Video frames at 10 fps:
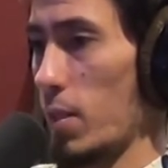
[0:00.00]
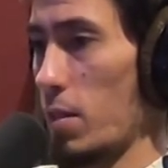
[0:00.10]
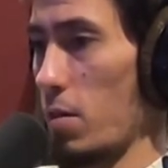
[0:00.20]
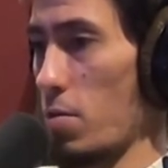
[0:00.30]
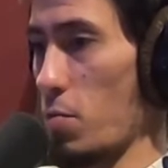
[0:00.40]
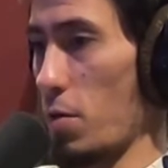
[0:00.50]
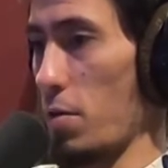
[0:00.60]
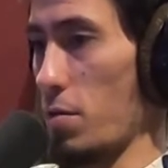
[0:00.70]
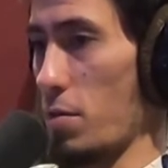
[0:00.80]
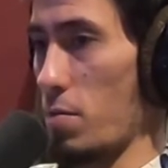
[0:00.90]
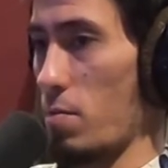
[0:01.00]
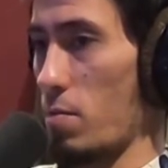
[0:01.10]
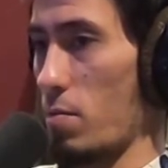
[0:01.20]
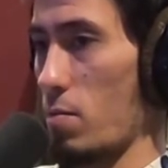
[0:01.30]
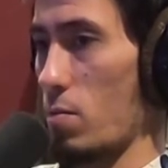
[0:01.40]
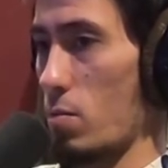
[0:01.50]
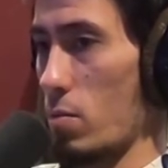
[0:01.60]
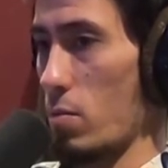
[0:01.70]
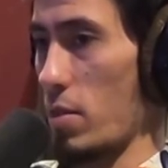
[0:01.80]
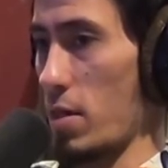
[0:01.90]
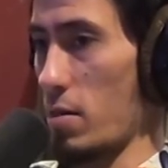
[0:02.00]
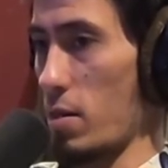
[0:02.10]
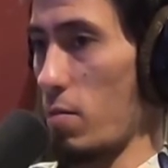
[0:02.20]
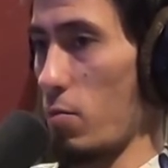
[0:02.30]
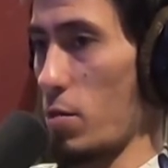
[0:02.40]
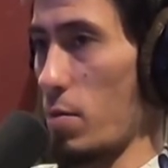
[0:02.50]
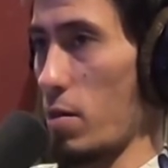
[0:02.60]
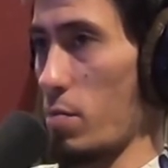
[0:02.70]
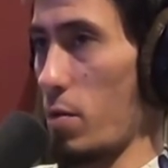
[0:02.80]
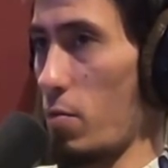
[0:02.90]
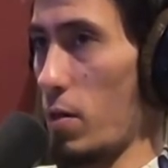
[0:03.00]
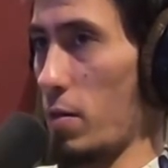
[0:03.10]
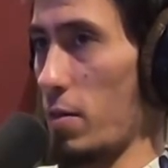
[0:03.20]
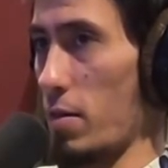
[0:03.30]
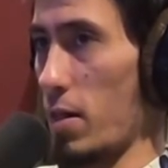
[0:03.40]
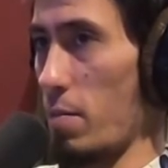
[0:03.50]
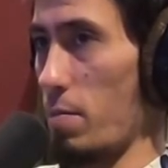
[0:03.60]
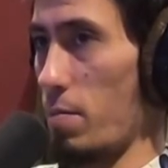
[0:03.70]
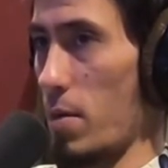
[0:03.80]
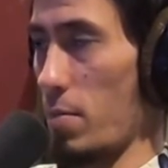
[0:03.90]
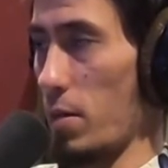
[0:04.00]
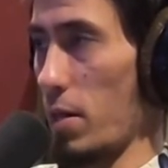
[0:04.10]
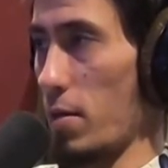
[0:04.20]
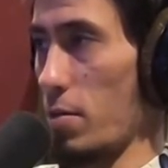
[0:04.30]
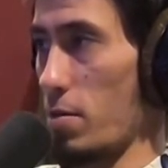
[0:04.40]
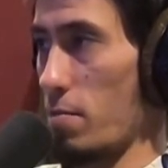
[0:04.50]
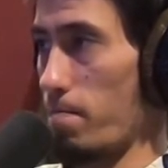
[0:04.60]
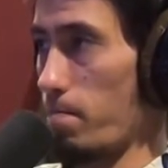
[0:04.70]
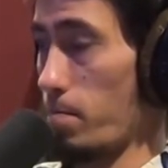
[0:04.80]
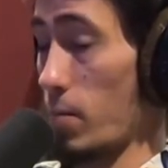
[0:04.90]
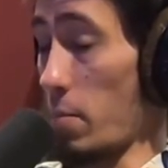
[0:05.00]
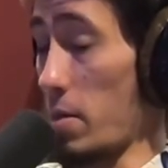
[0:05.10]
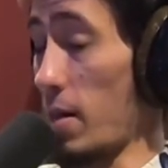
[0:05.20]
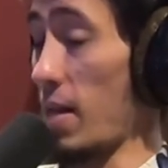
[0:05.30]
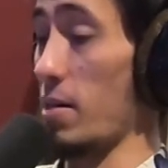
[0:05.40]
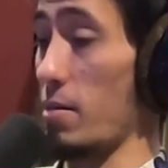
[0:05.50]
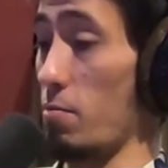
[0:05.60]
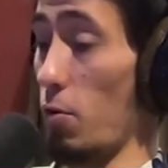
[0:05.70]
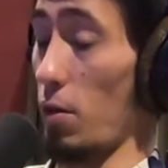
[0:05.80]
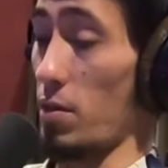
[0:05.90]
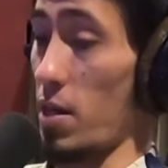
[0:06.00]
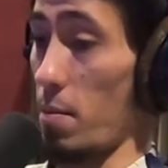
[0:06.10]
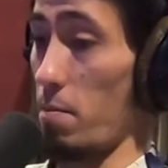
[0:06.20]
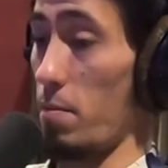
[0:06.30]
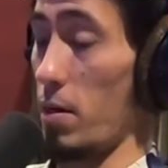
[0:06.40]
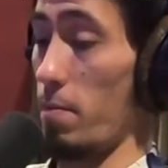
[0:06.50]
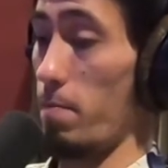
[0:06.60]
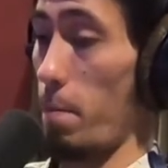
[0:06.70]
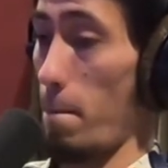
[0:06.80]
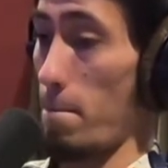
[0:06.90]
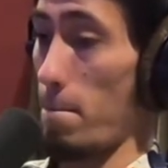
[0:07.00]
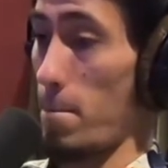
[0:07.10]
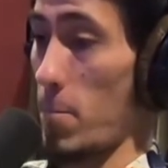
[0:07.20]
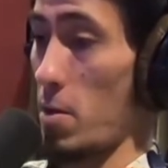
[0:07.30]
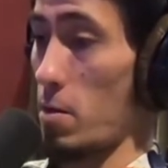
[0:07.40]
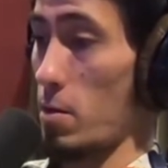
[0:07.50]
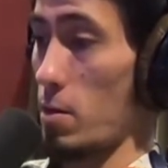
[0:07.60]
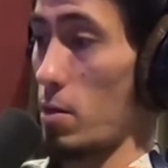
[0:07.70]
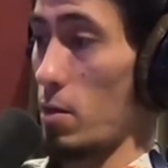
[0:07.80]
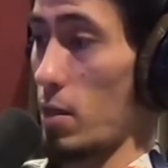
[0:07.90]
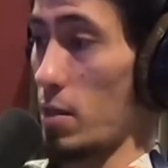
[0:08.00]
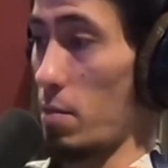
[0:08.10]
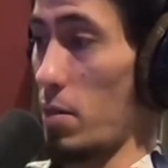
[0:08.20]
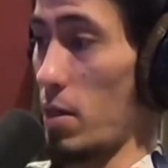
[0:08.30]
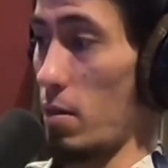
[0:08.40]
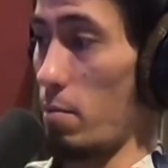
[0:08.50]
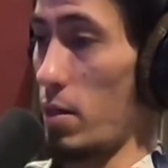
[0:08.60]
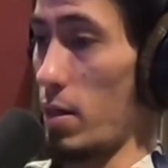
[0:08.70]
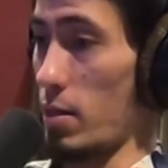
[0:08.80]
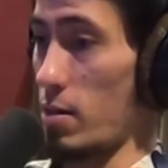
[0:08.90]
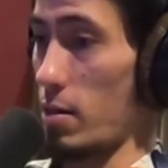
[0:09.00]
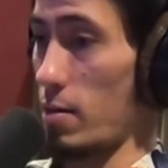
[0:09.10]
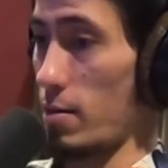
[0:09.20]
Guitar is one of those things that responds pretty well to the tape emulators. I mean, and to real tape, but that's a pain in the buttocks.